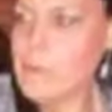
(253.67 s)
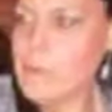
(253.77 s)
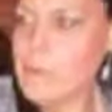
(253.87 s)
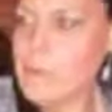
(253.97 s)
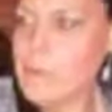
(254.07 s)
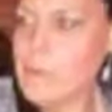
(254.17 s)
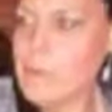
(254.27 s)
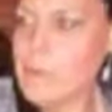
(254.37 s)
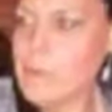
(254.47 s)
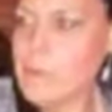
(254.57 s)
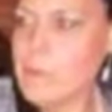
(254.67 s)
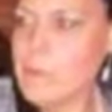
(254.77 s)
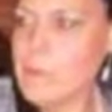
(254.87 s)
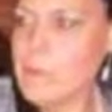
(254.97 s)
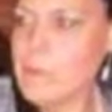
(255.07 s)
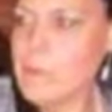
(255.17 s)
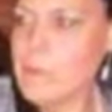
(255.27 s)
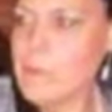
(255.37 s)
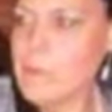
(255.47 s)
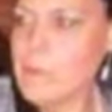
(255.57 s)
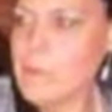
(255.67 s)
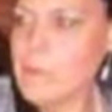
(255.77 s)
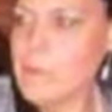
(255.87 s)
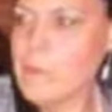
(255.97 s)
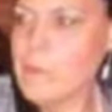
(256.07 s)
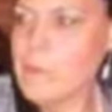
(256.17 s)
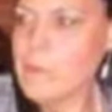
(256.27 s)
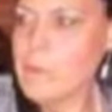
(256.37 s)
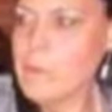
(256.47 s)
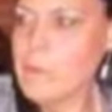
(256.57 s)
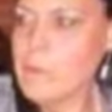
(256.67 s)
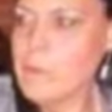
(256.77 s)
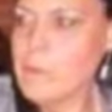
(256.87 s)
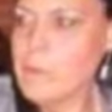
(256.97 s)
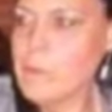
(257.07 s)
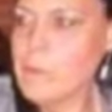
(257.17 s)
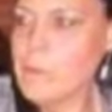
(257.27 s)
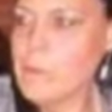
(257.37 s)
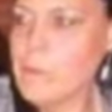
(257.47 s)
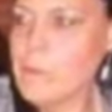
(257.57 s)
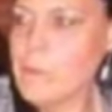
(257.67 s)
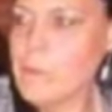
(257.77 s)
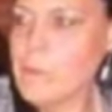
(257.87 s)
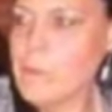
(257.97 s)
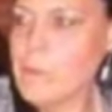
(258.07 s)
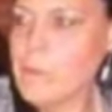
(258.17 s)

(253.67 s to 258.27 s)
No one is speaking in this clip.